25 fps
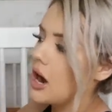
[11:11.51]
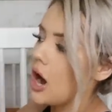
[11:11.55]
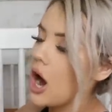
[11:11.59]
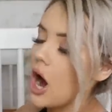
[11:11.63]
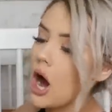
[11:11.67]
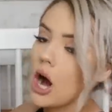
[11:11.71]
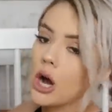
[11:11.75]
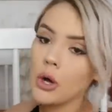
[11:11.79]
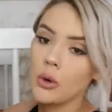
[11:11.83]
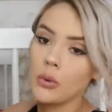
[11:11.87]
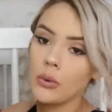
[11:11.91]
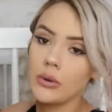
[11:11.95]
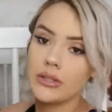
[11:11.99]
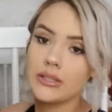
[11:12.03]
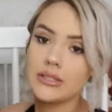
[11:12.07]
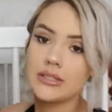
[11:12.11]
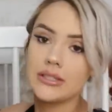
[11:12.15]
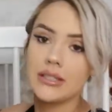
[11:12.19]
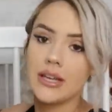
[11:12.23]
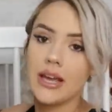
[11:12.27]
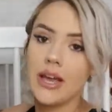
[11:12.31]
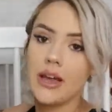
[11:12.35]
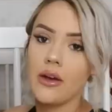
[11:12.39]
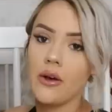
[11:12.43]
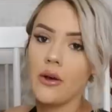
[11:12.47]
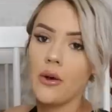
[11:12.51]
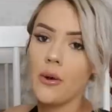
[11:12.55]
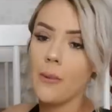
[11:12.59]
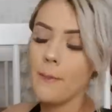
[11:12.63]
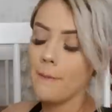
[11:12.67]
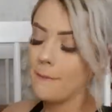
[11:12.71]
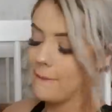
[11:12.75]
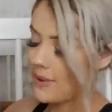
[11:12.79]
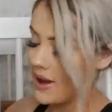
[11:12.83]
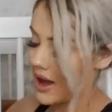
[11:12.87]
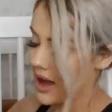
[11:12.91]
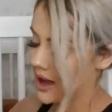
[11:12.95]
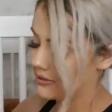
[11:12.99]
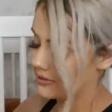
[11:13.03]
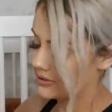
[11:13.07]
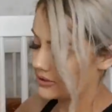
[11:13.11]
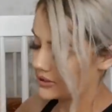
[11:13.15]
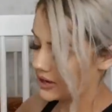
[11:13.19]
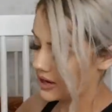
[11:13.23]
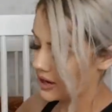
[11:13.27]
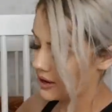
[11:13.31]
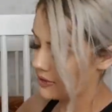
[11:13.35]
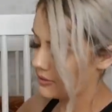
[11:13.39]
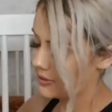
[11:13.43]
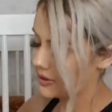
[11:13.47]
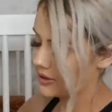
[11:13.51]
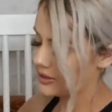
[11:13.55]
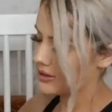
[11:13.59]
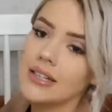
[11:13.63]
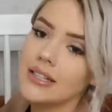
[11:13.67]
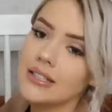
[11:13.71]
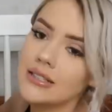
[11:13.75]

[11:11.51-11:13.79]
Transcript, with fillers: aqua scale bathtub.